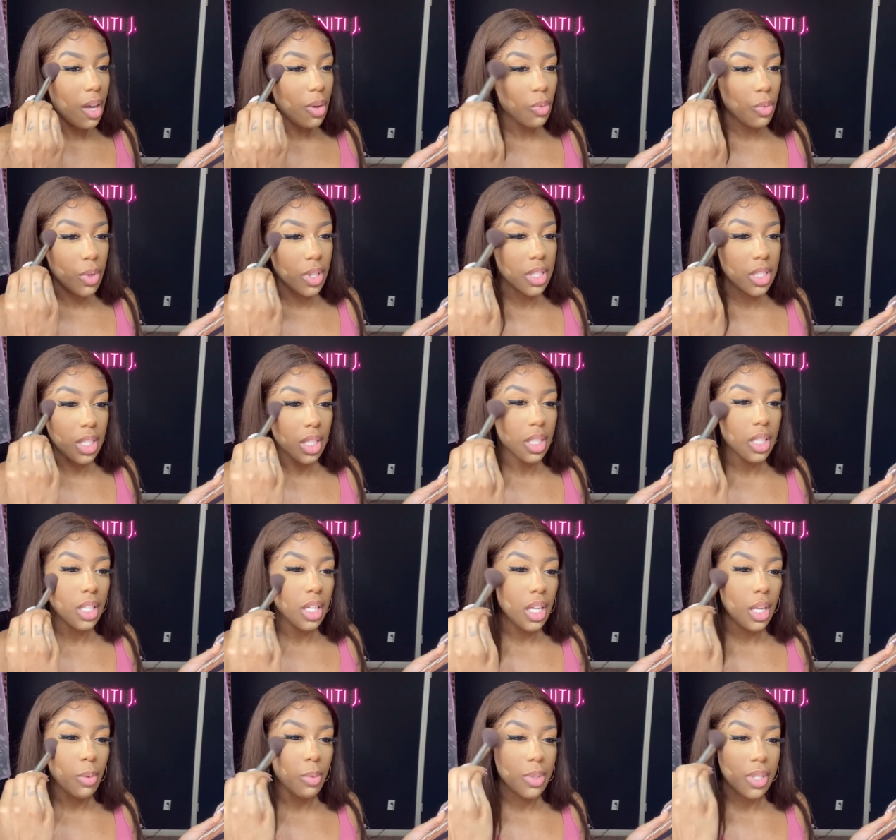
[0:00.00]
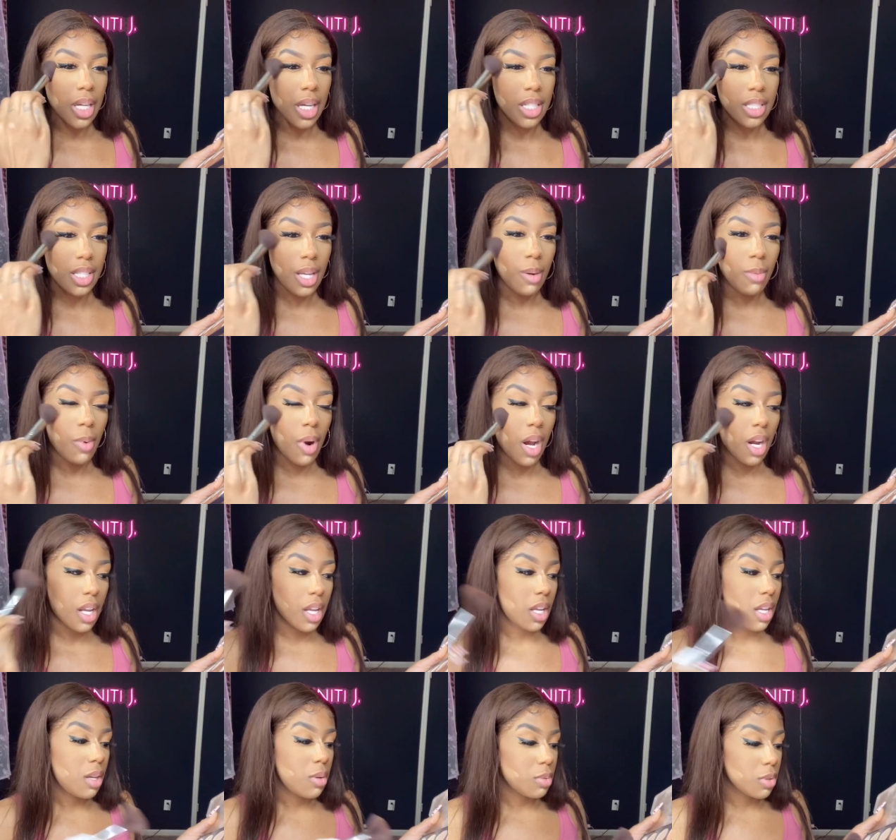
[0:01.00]
recently. It was A$AP
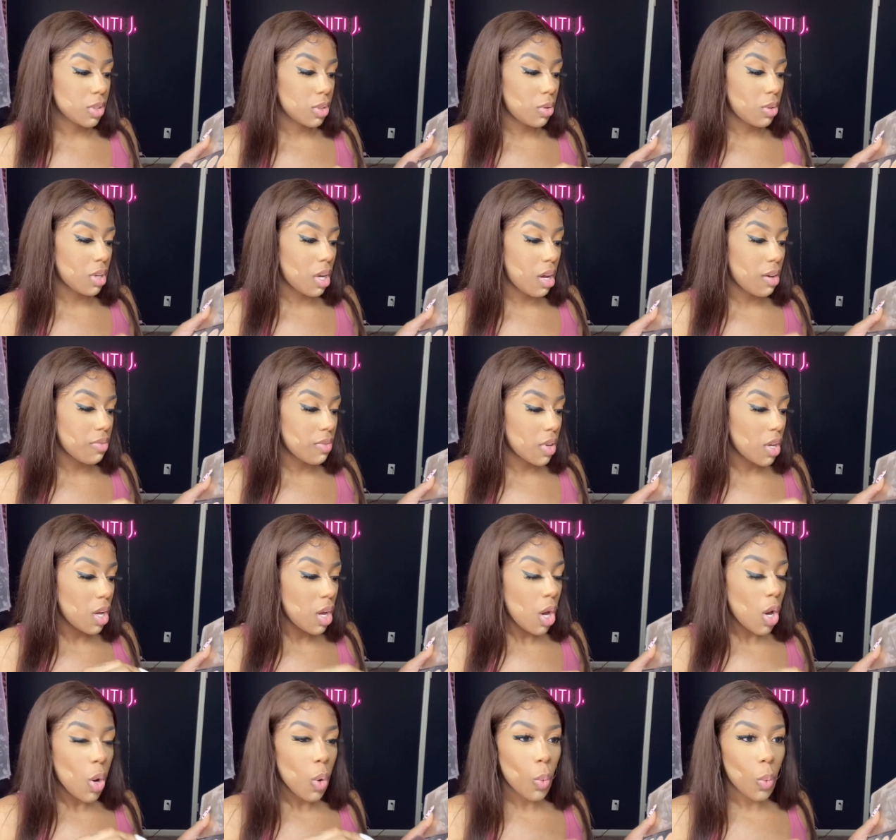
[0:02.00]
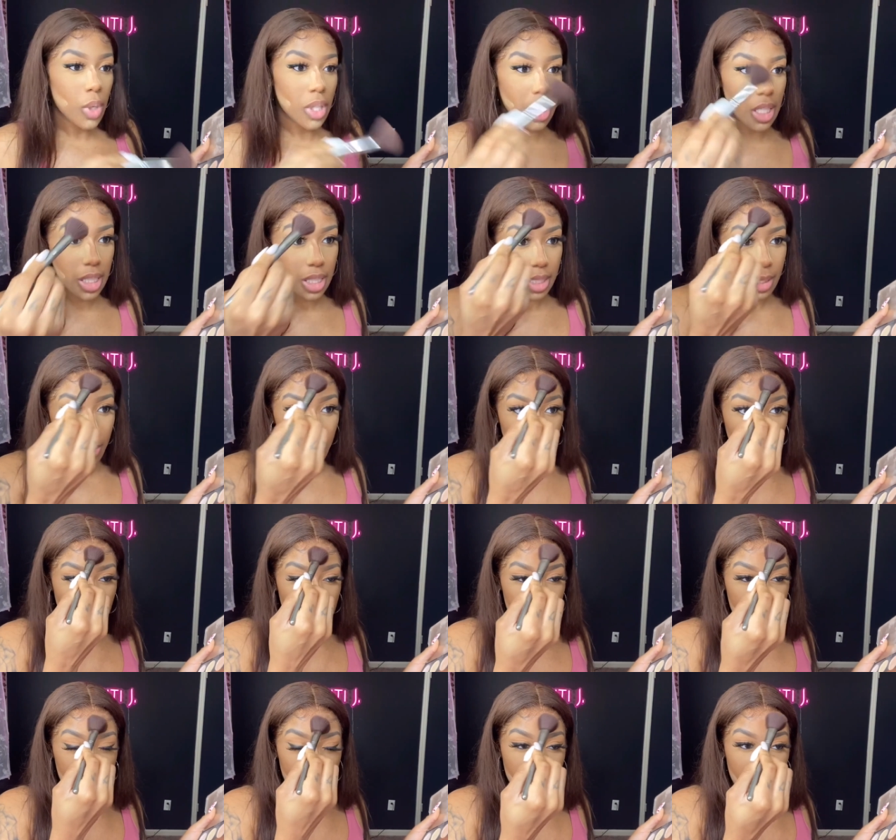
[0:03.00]
Rocky. He was showing off one of his
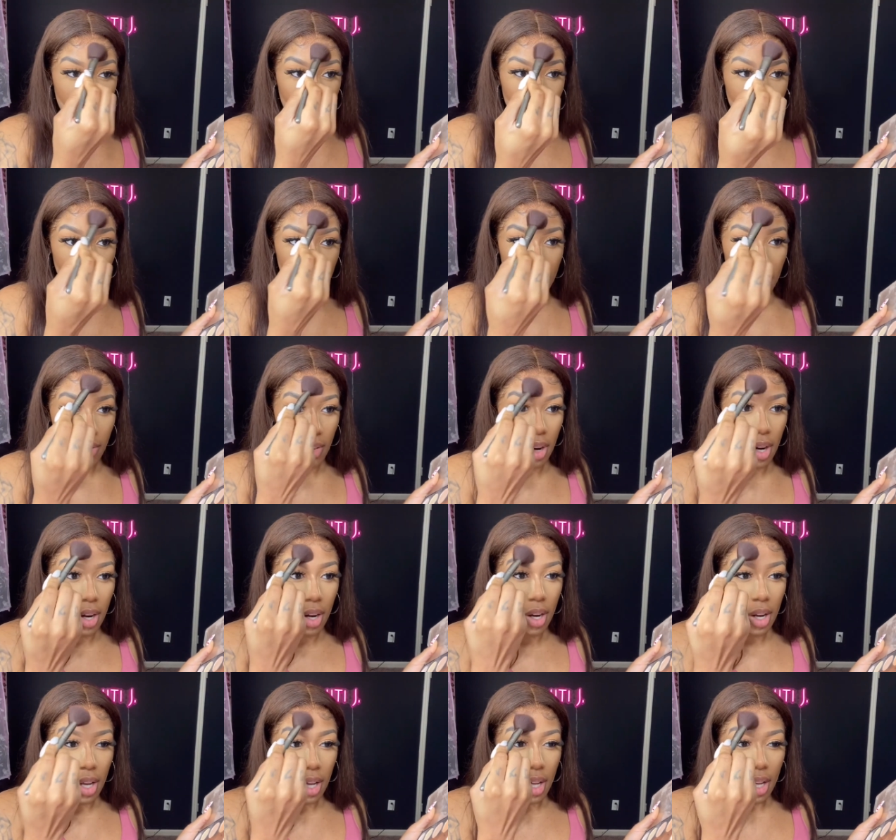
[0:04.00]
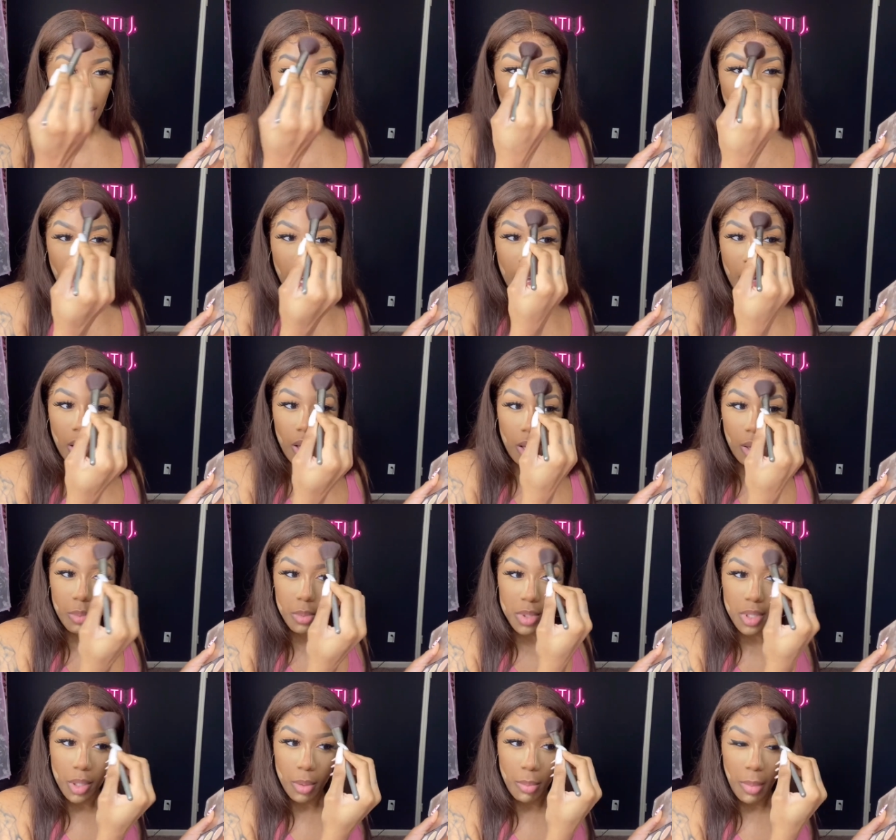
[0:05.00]
places or whatever. Um,
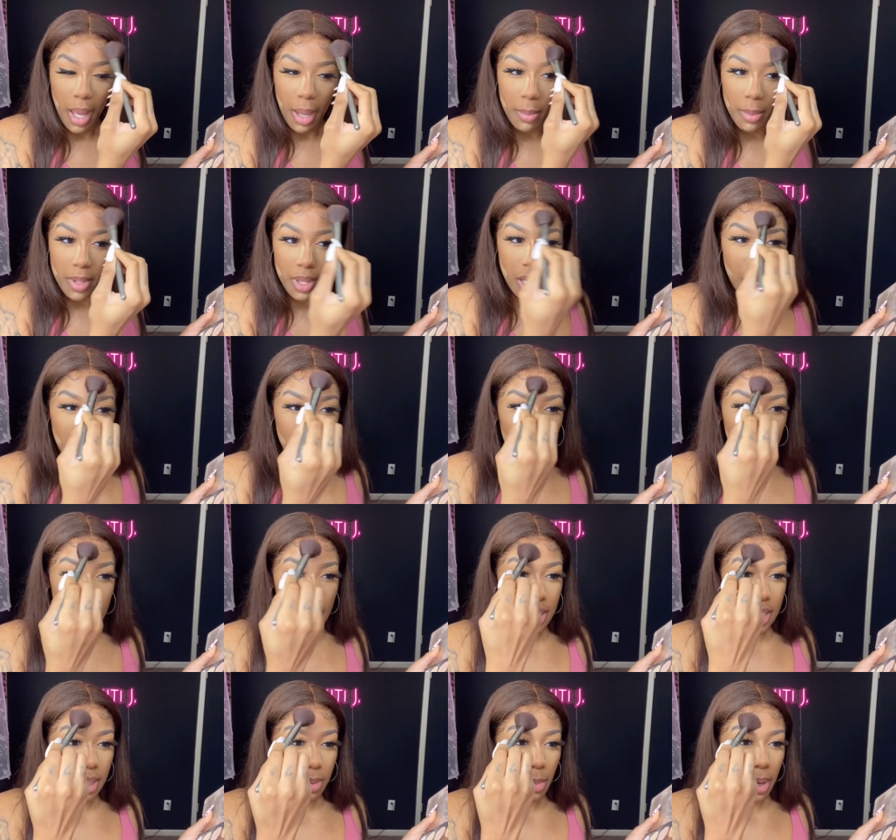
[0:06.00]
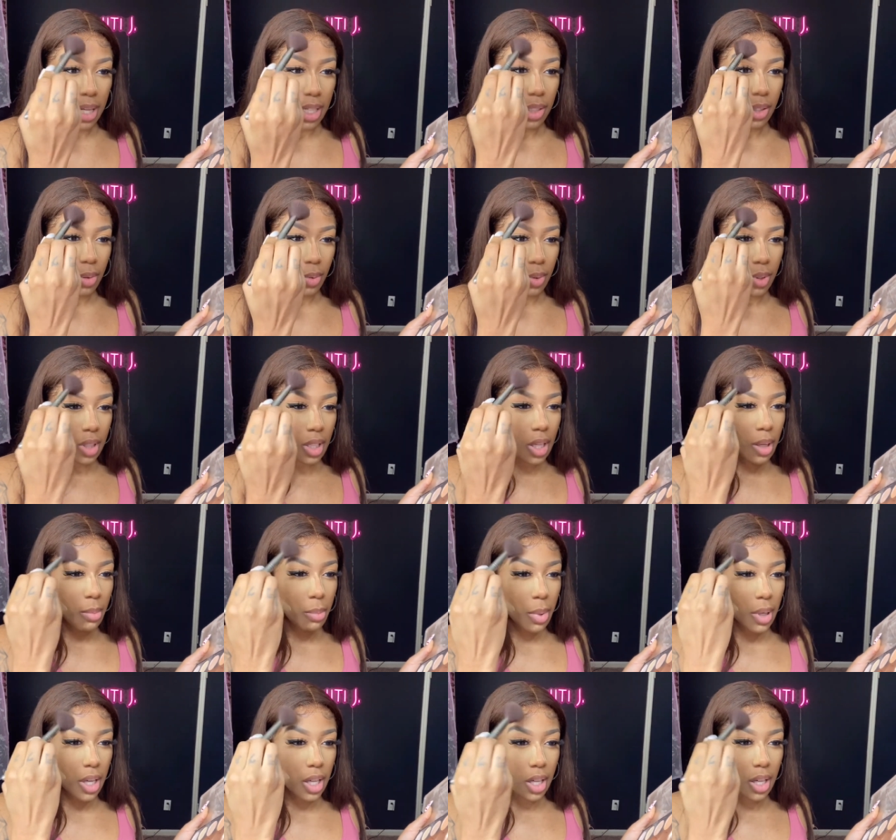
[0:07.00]
so maybe there is somebody doing it,
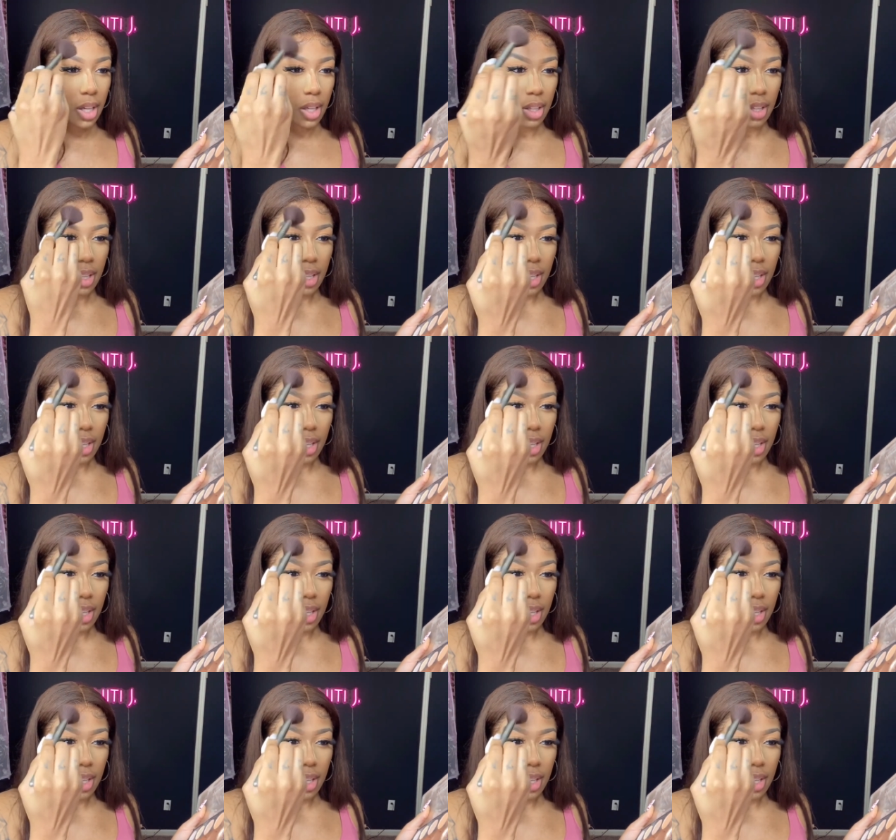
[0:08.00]
but